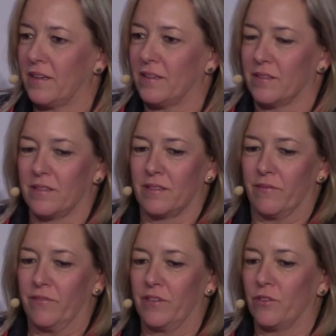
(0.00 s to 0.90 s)
is, it
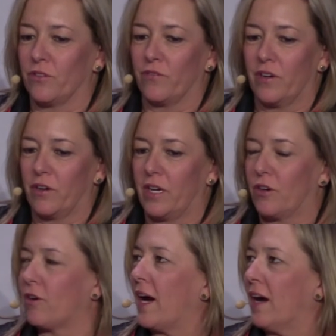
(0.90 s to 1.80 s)
feels very
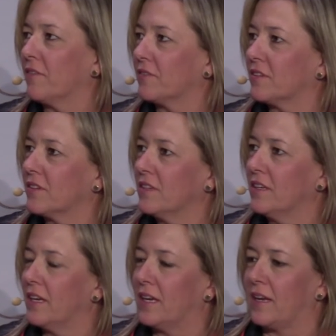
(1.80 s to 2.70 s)
craft.
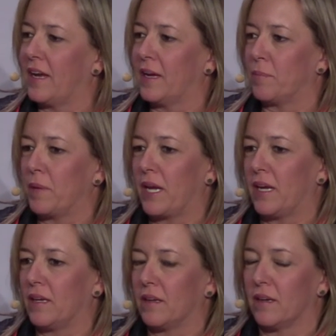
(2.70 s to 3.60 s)
and
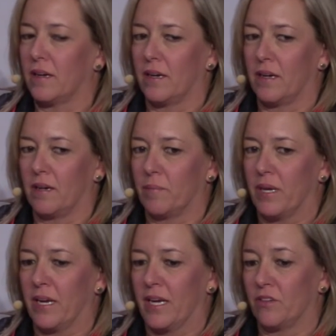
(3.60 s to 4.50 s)
handmade.
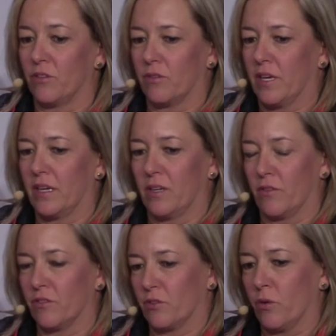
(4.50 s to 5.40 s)
And I do think, you know,
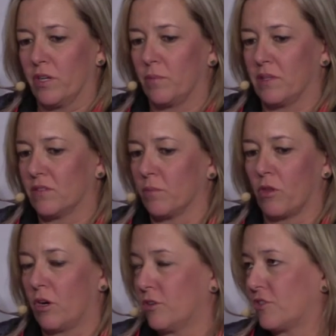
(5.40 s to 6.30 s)
there's going to be some
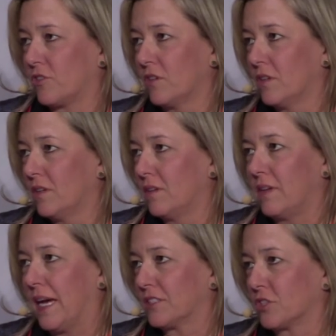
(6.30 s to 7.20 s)
large
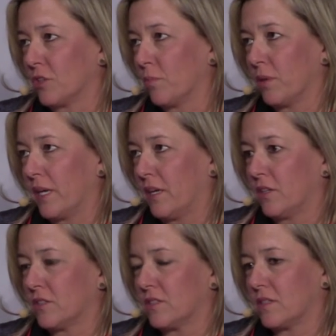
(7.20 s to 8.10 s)
national
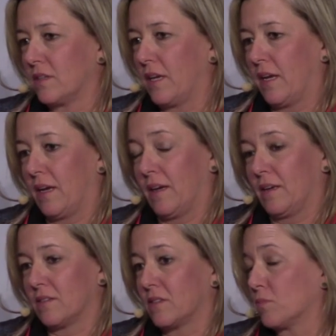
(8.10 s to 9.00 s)
players
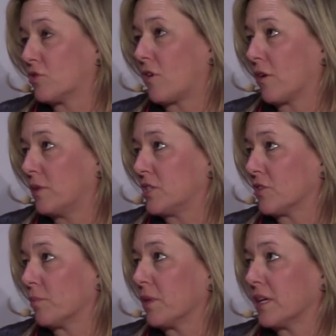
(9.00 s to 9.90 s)
and some strong
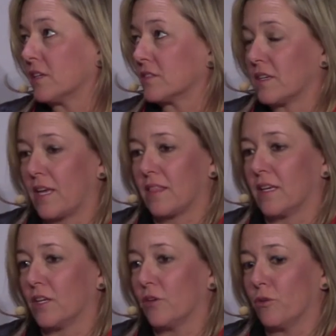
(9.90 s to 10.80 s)
regional players. And I
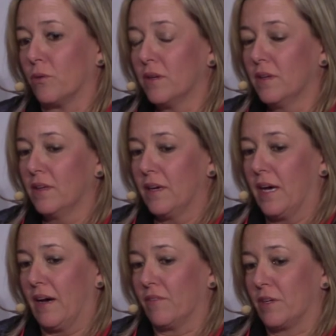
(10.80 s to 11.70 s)
think you
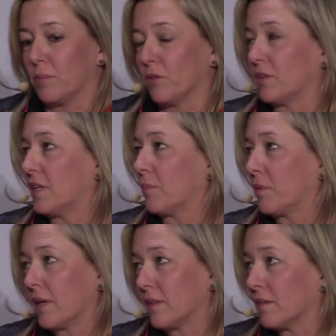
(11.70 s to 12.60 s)
have an ability to
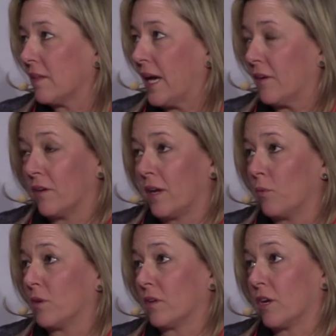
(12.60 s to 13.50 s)
play in the latter. And I
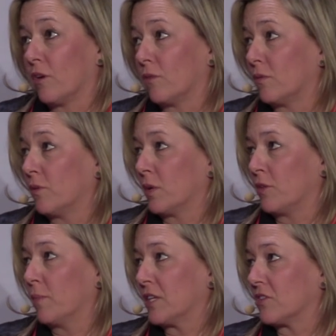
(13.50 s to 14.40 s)
wouldn't go, when
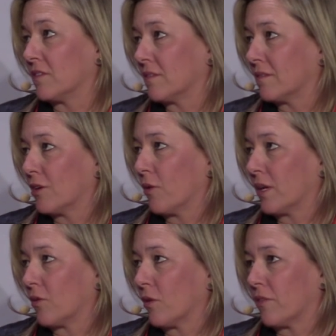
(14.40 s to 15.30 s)
you mentioned
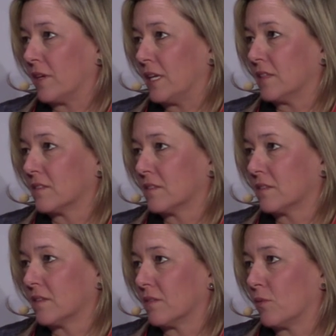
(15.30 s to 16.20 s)
going north and
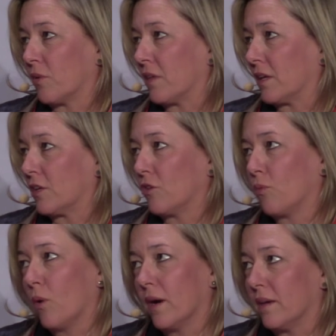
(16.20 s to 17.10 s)
east within
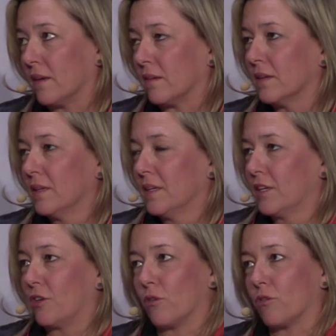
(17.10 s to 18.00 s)
Q1 and
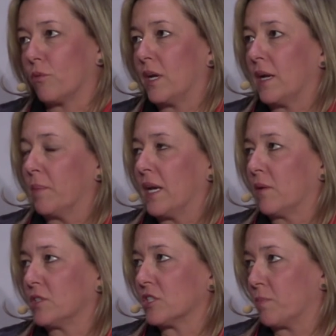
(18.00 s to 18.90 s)
Q3, I mean, I
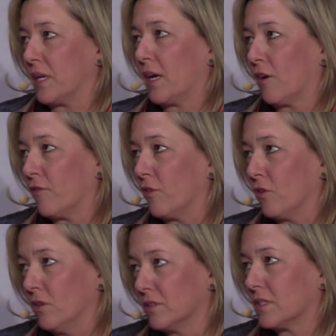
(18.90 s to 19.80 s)
would just be
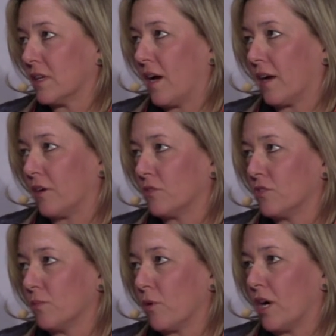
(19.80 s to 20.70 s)
careful to not go
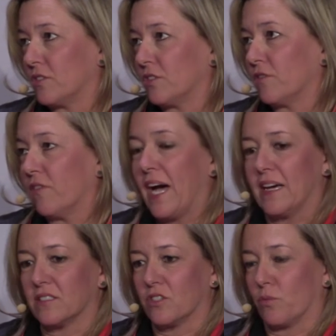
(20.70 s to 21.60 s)
too broad too
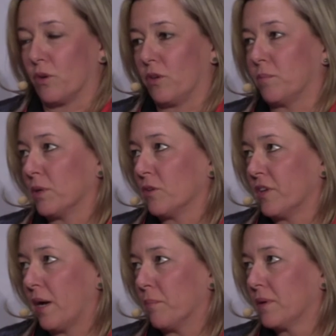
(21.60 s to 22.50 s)
fast to really build
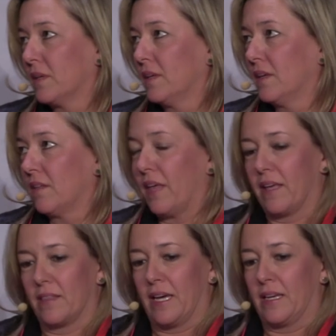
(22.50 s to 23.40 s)
up
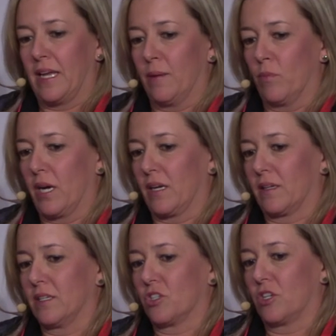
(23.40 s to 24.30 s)
that name
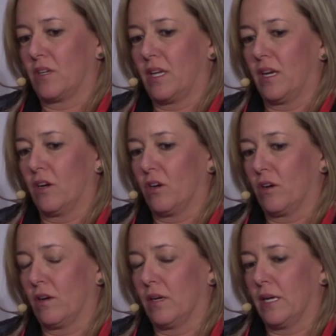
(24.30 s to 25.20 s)
recognition here,